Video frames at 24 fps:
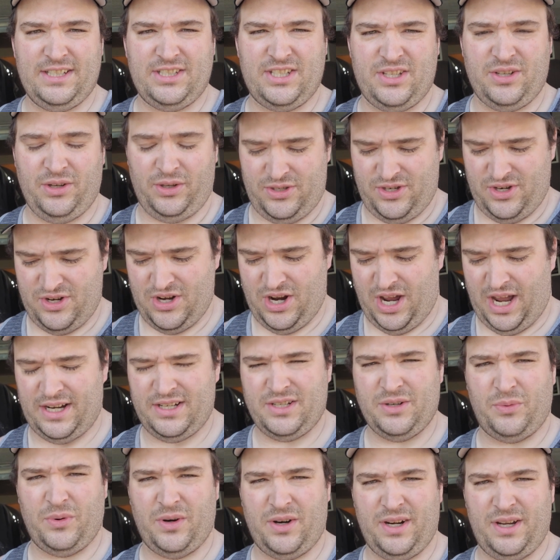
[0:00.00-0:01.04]
she told you not
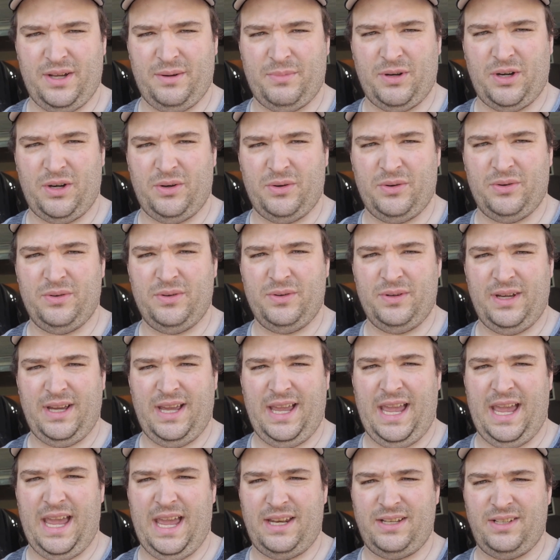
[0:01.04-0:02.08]
to worry about,
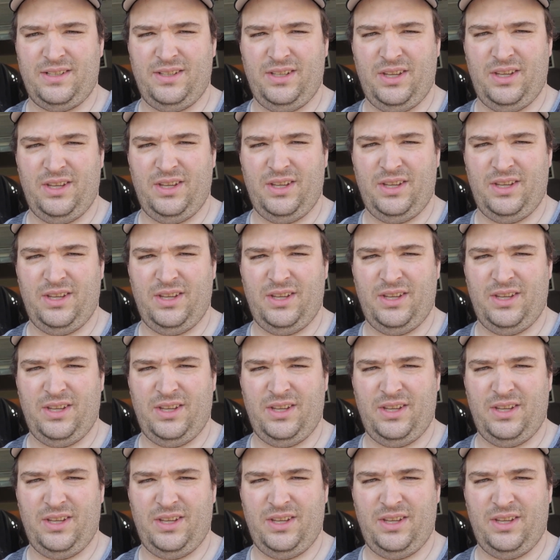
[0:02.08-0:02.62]
and you.